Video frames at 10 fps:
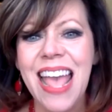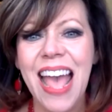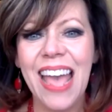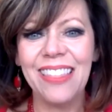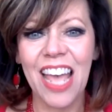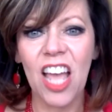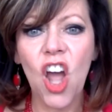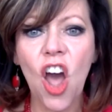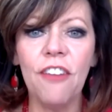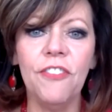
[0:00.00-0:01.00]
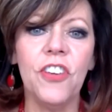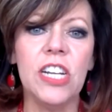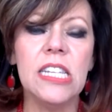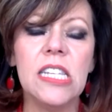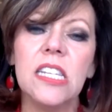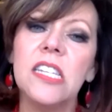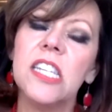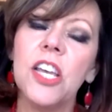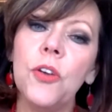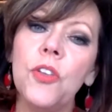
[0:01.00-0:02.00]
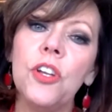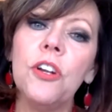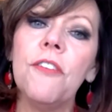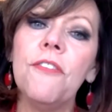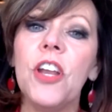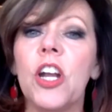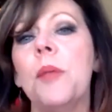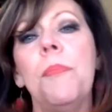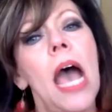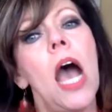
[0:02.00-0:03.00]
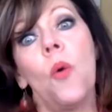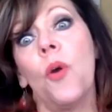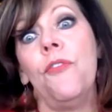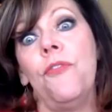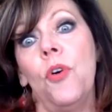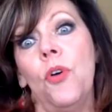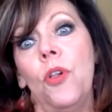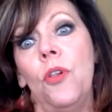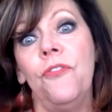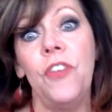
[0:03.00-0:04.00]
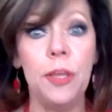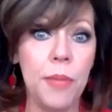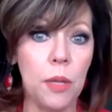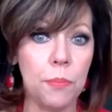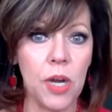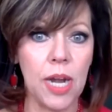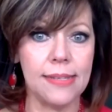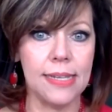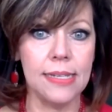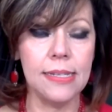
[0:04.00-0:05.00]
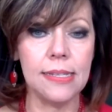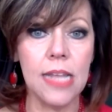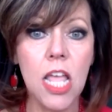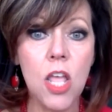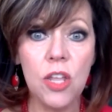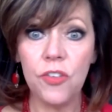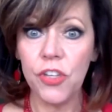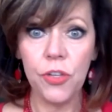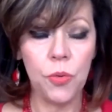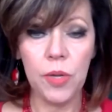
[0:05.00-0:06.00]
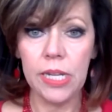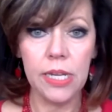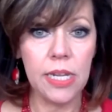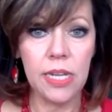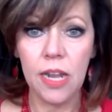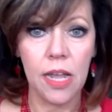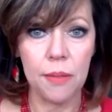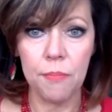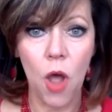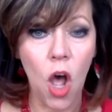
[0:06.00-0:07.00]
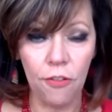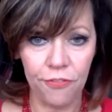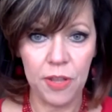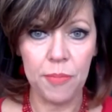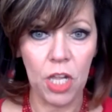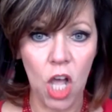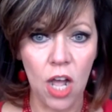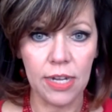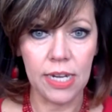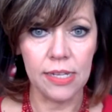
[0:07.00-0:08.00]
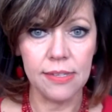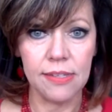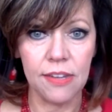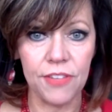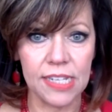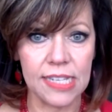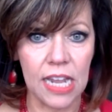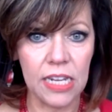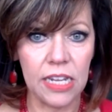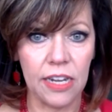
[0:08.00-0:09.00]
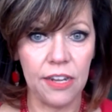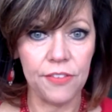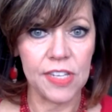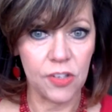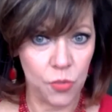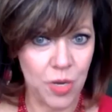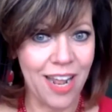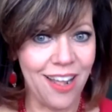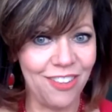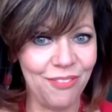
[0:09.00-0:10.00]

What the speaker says: at that conference. So you're a very powerful female presence to any all-female audience of executives as well.